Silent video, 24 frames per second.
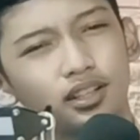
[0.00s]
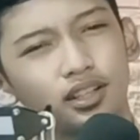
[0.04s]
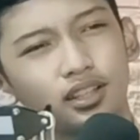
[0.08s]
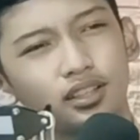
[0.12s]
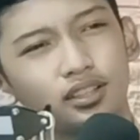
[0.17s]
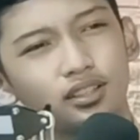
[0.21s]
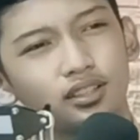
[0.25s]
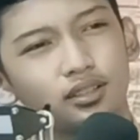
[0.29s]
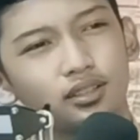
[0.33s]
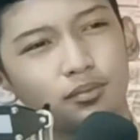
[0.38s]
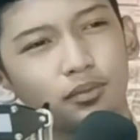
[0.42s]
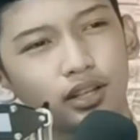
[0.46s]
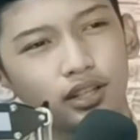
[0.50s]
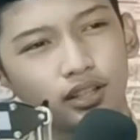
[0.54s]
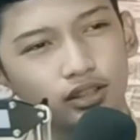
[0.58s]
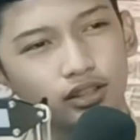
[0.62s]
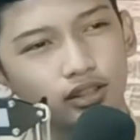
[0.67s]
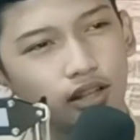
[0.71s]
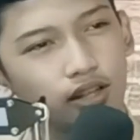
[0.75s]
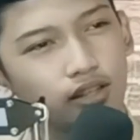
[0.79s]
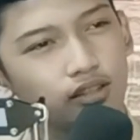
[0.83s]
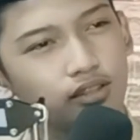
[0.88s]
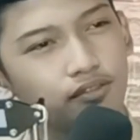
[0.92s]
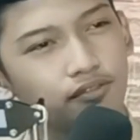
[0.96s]

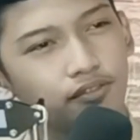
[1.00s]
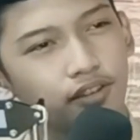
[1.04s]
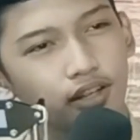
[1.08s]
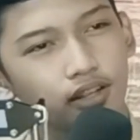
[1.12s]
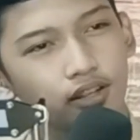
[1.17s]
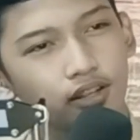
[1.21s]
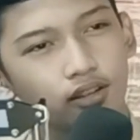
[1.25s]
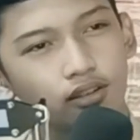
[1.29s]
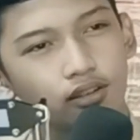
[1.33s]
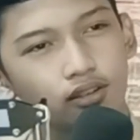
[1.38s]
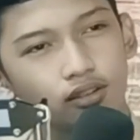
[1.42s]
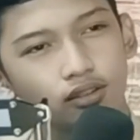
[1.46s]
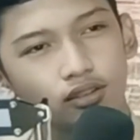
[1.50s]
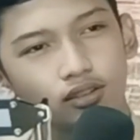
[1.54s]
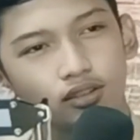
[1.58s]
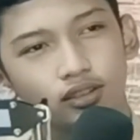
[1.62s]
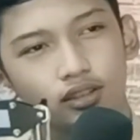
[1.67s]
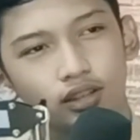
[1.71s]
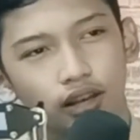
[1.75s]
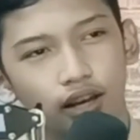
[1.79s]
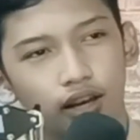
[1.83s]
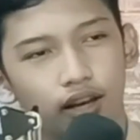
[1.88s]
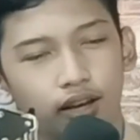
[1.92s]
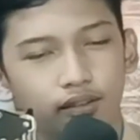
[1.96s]
magnetized effect, or
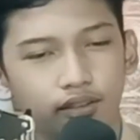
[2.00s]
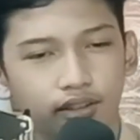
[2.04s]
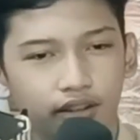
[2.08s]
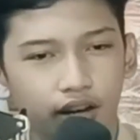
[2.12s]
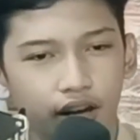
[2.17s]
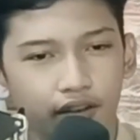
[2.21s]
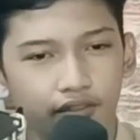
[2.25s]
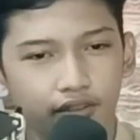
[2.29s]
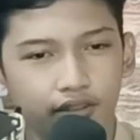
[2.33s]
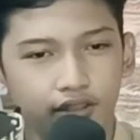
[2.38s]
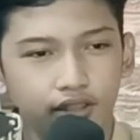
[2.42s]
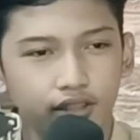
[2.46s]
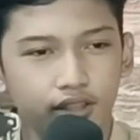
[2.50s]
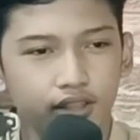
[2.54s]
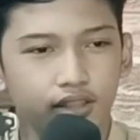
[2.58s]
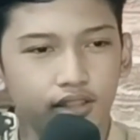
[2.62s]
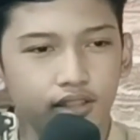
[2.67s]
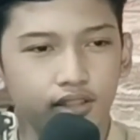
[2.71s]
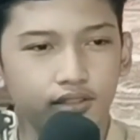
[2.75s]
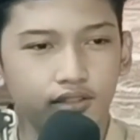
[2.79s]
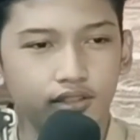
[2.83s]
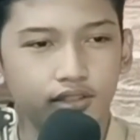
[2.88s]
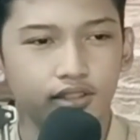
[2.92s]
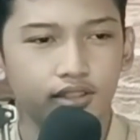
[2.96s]
gravity
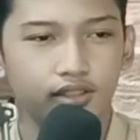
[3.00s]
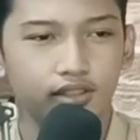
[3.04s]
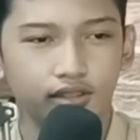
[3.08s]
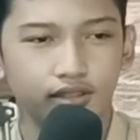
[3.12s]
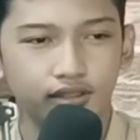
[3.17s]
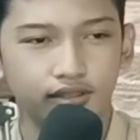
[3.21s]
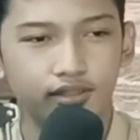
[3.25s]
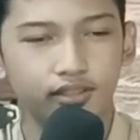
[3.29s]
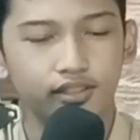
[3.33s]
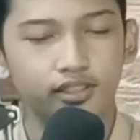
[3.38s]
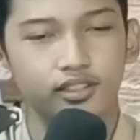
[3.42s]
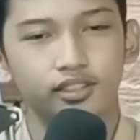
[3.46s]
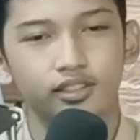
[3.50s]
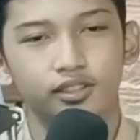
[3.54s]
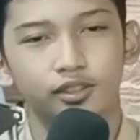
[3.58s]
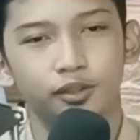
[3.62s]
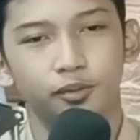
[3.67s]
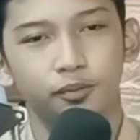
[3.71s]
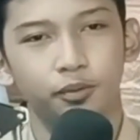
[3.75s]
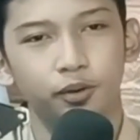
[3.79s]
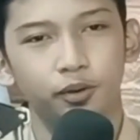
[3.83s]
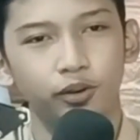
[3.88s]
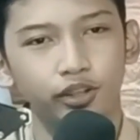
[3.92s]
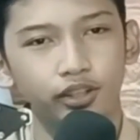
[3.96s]
is so
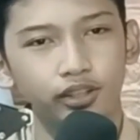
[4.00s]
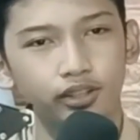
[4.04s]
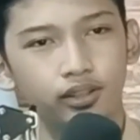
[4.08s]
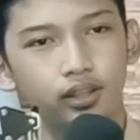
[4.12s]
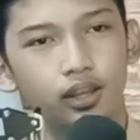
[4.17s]
broken.